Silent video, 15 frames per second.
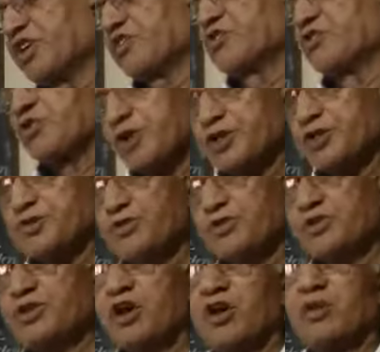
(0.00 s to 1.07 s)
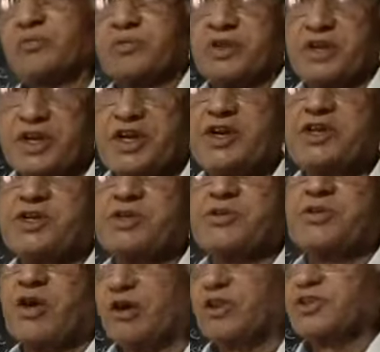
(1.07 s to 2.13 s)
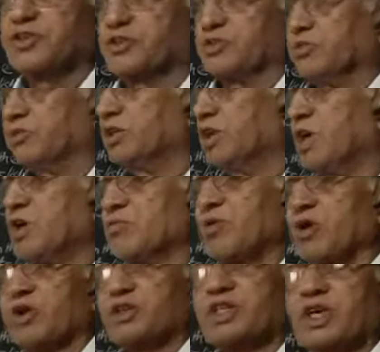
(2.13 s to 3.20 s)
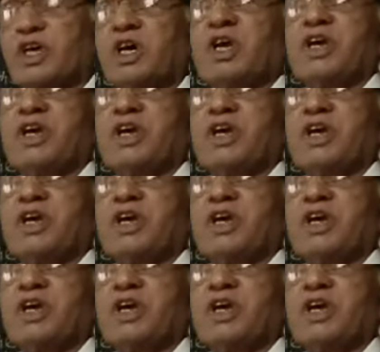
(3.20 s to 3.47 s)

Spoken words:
good use of radio also for the